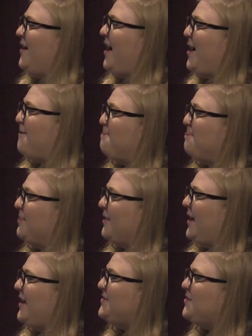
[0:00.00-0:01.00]

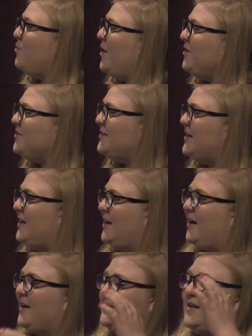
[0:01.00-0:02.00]
And so what you'll see
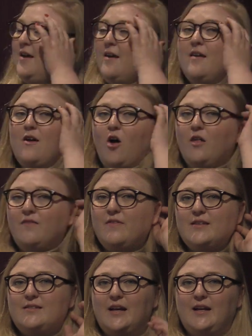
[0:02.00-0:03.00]
here is all of
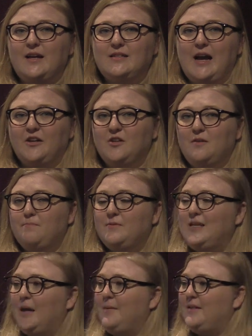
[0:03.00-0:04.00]
this data is actually
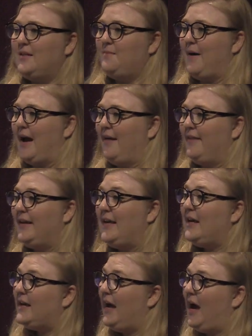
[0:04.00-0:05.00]
segmented by the
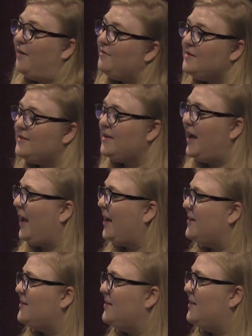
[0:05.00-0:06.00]
key accounts
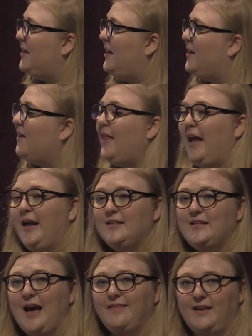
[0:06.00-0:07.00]
and the
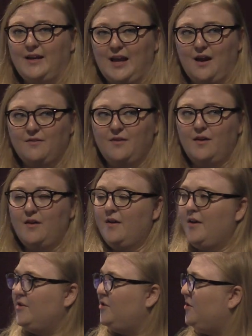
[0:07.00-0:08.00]
clients at that account.
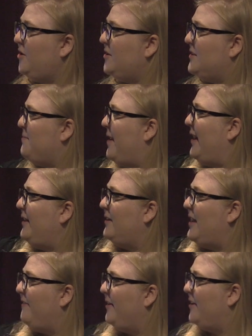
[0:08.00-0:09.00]
So you'll notice in my
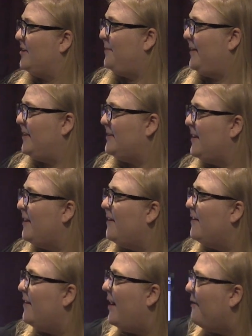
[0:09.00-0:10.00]
Navigator experience,
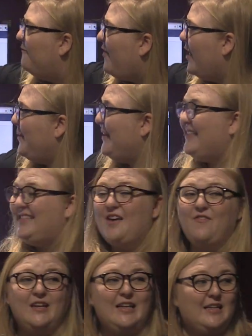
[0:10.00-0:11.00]
I'm following
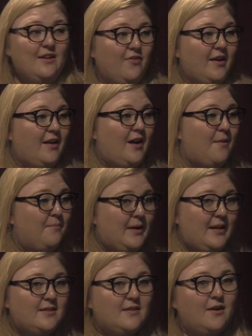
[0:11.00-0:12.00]
70 different
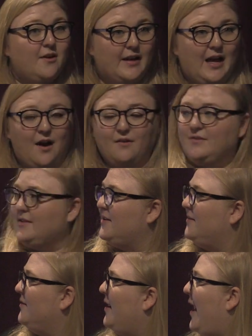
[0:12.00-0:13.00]
companies or accounts.
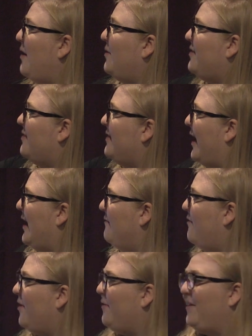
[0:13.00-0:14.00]
And within that, I'm
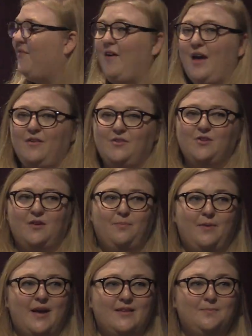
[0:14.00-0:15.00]
following 500
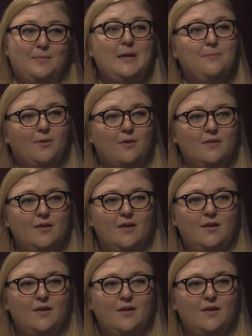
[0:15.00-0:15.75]
plus people.